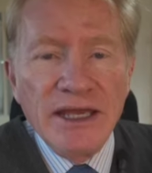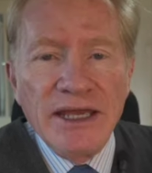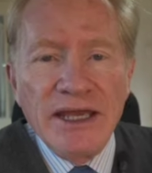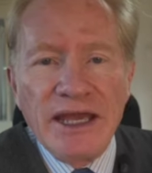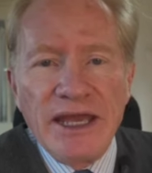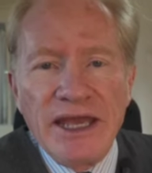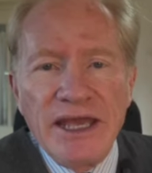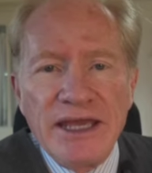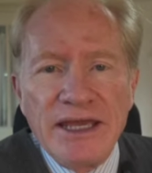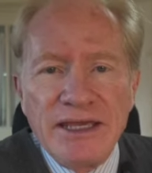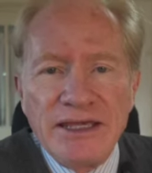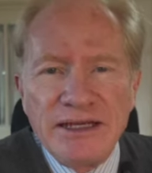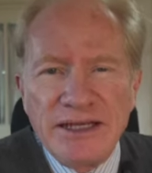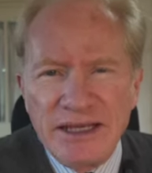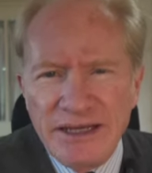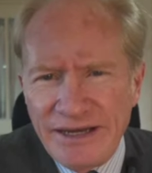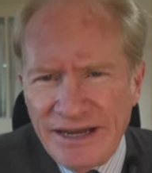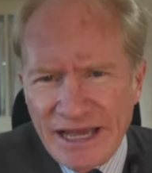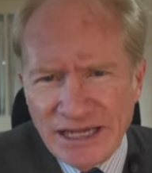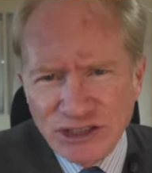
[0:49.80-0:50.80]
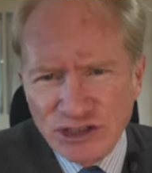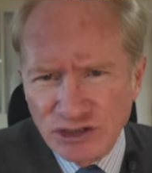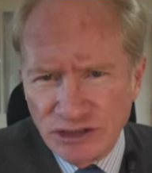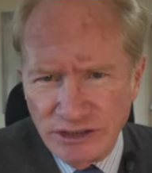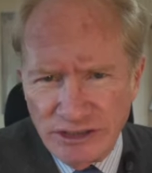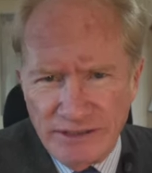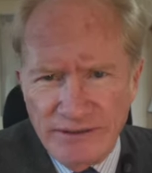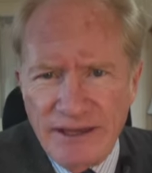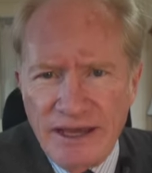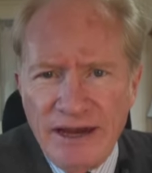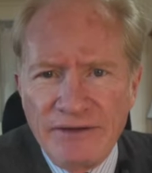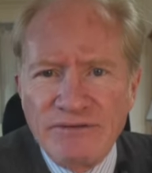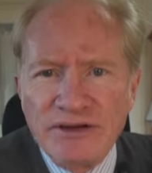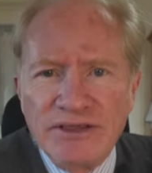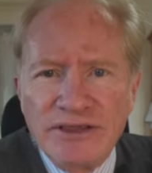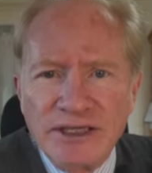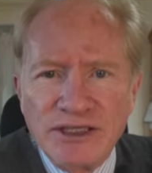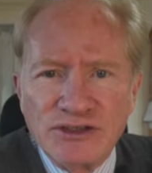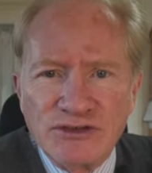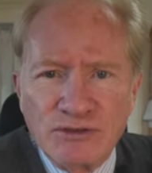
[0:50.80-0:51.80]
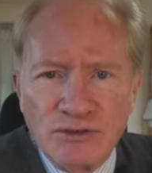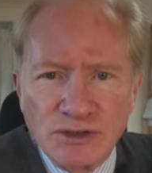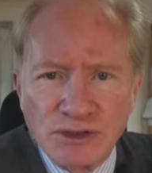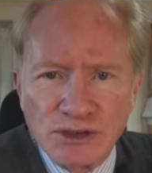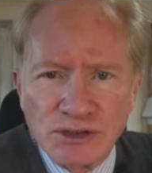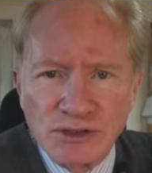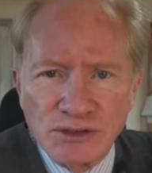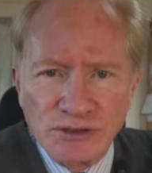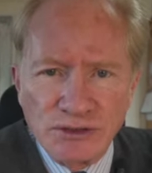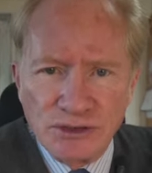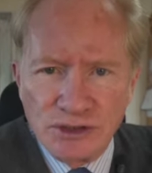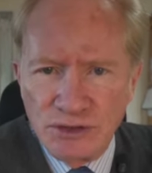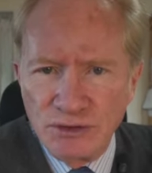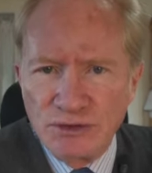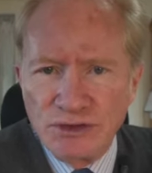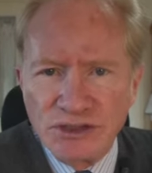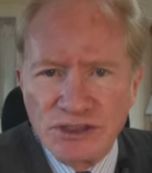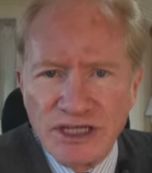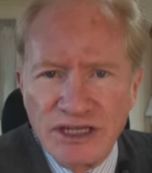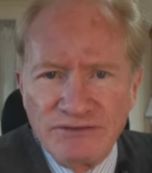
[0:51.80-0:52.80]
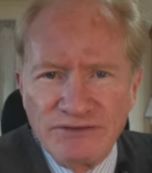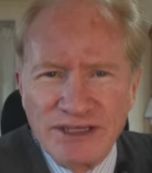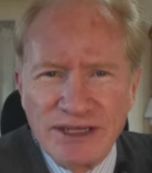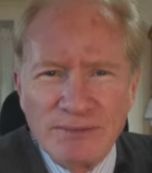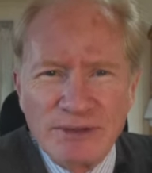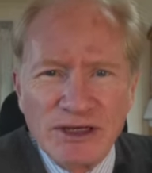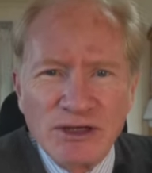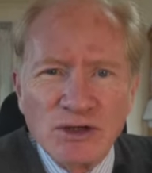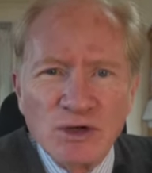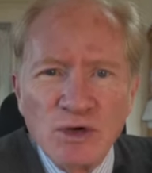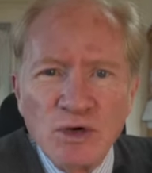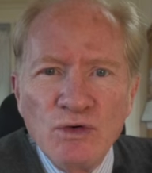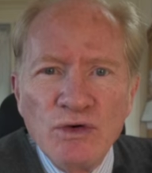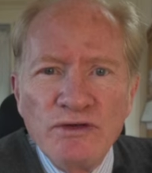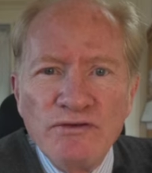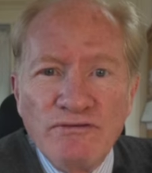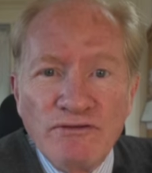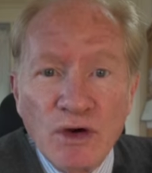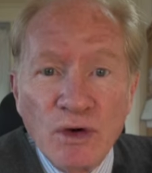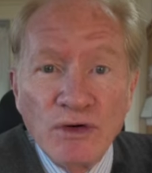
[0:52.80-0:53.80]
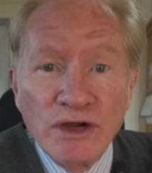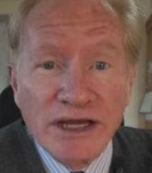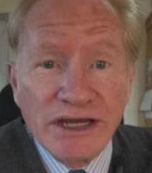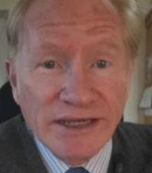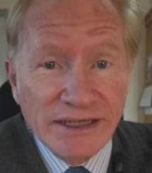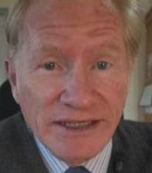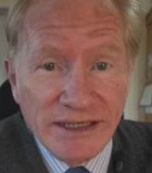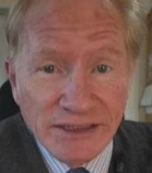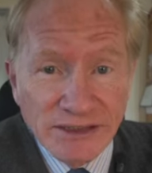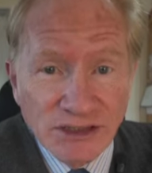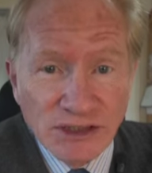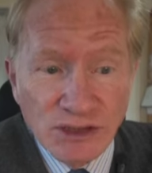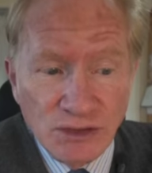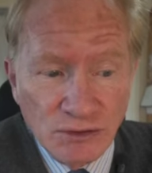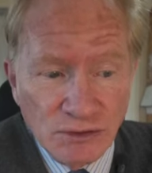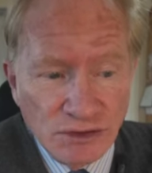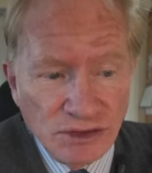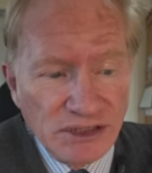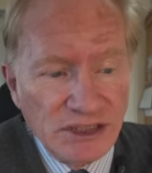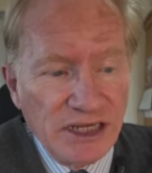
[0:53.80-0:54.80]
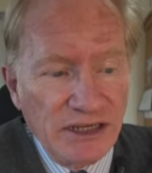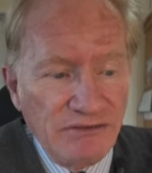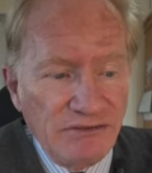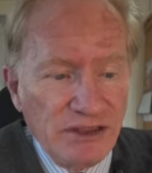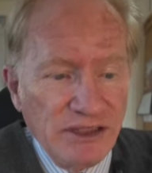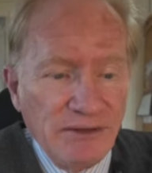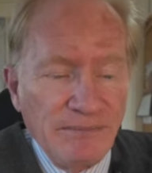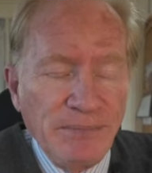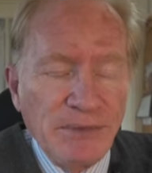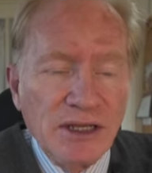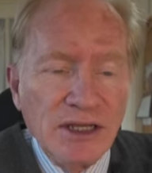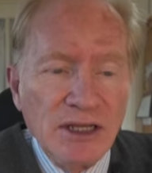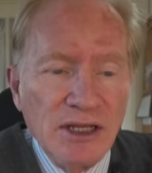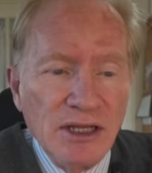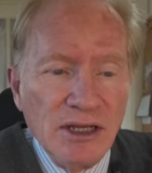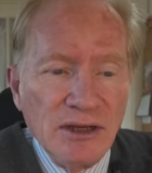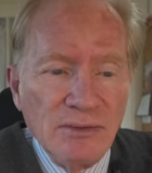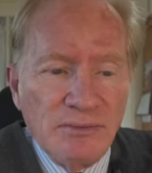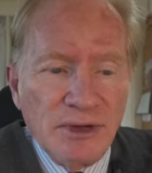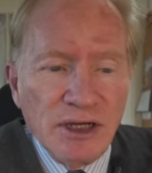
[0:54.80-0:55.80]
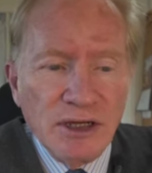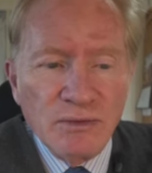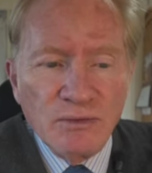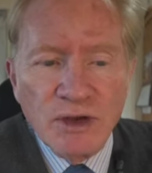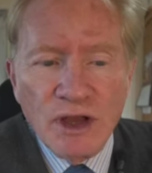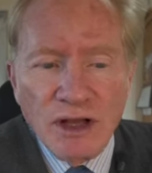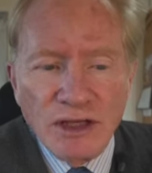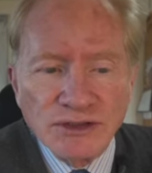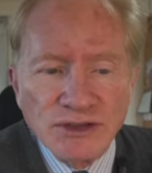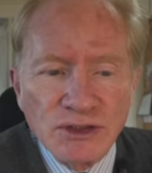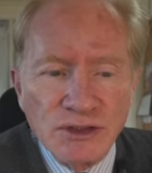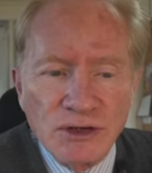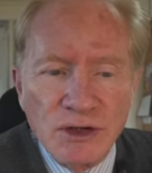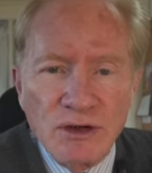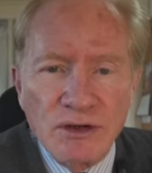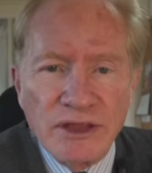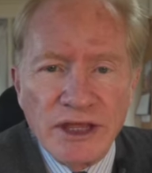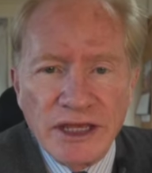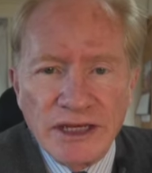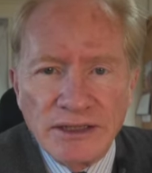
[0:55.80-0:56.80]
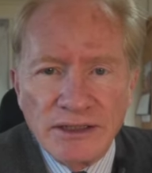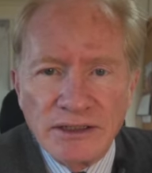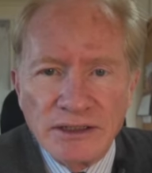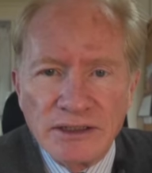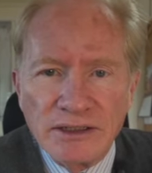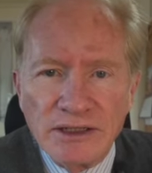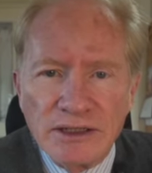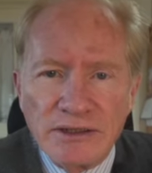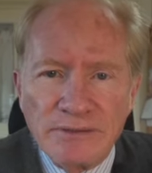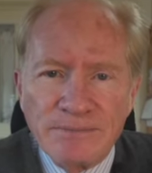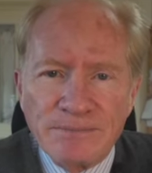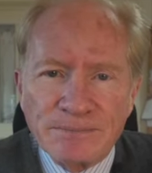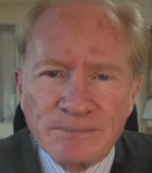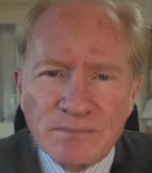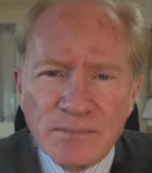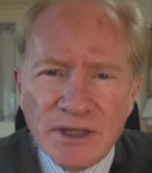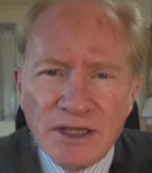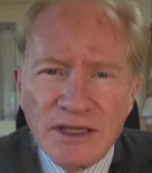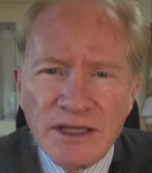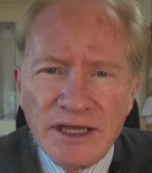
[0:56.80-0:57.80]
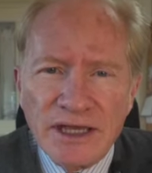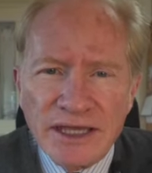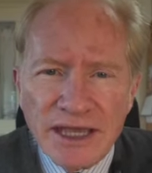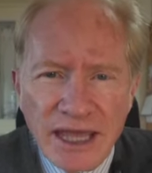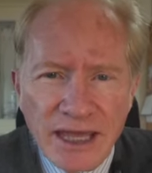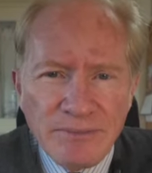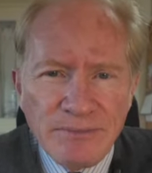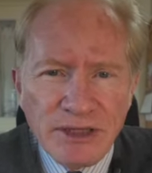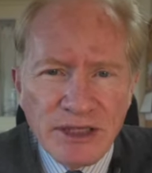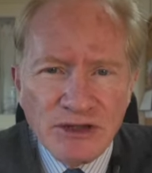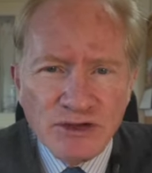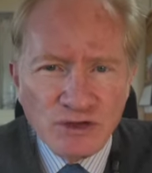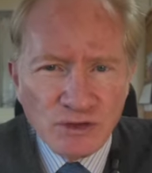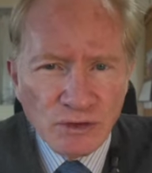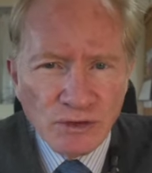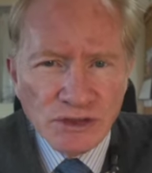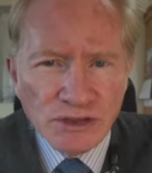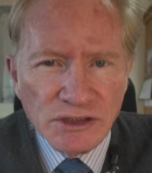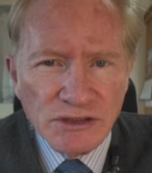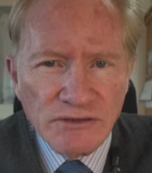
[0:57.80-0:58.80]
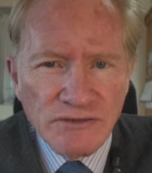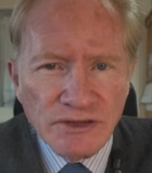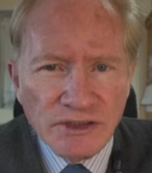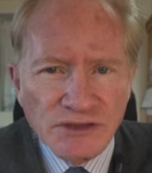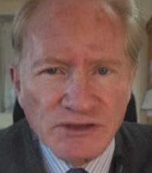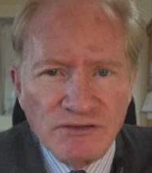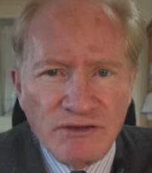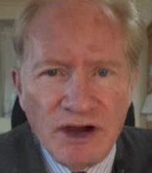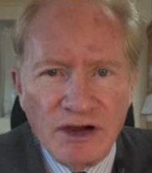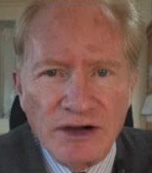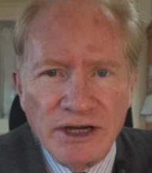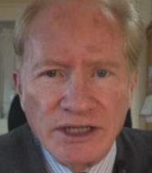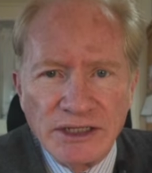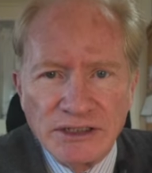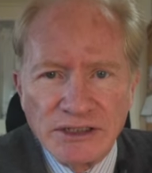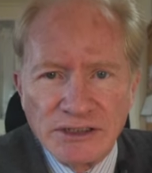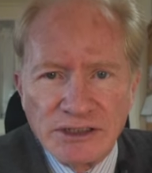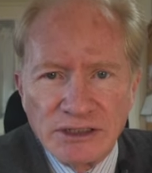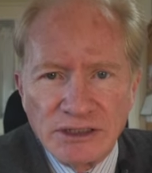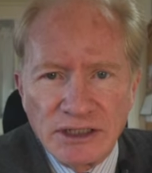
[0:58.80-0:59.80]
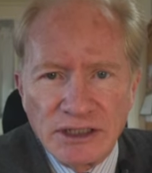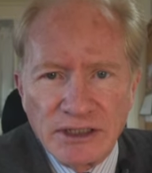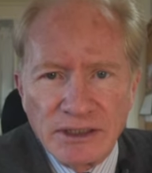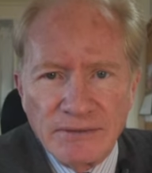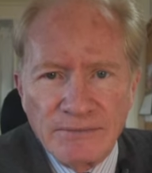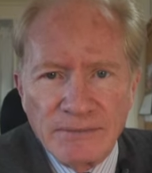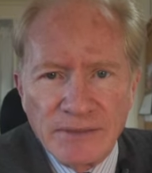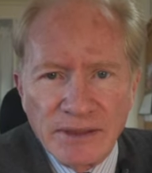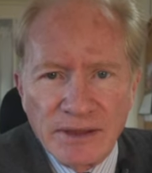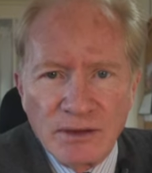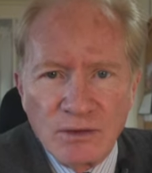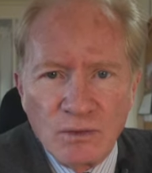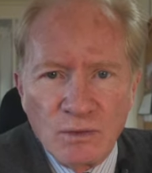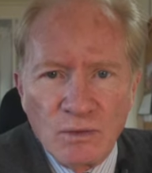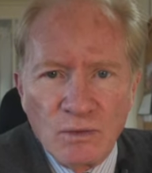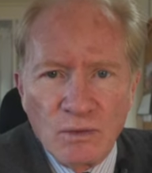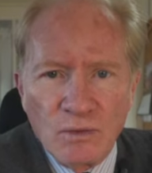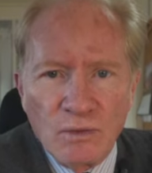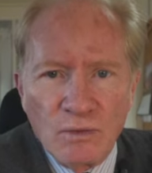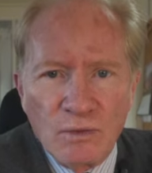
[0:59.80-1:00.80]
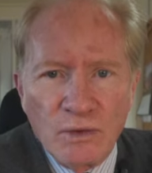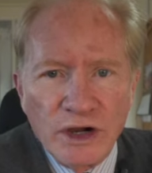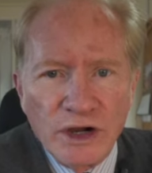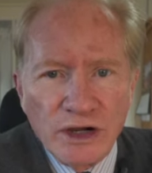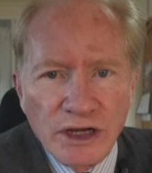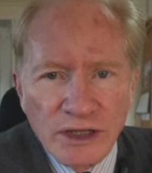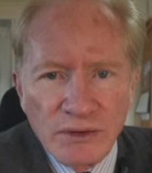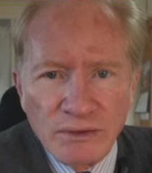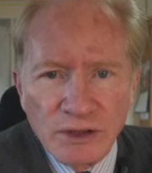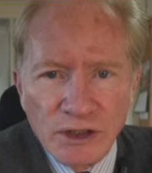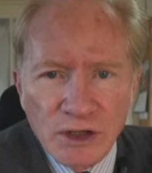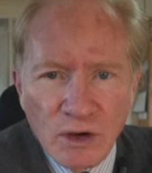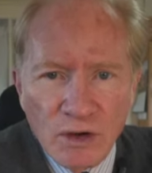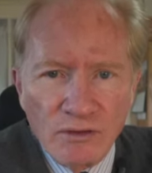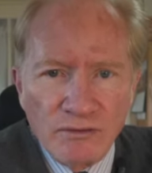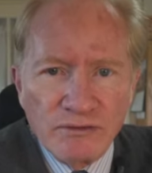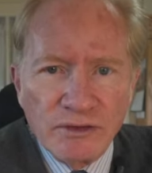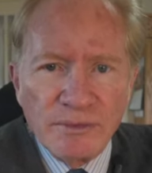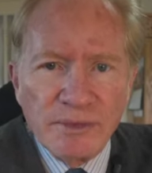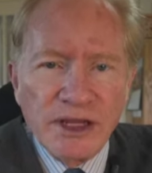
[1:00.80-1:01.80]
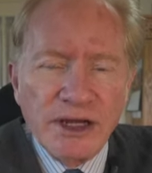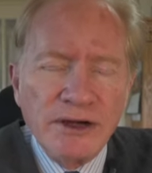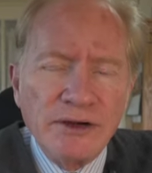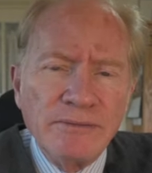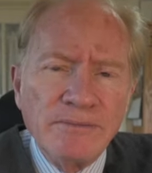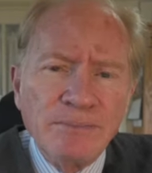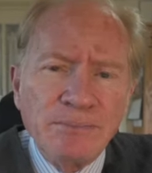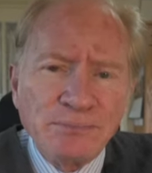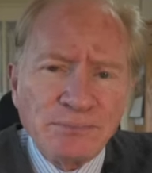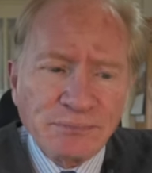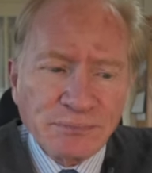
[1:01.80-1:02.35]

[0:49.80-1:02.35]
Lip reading: And naturally, everything is for student safety. I mean, who would vote against student safety? But we also know that it can be intrusive as far as where it would go from there.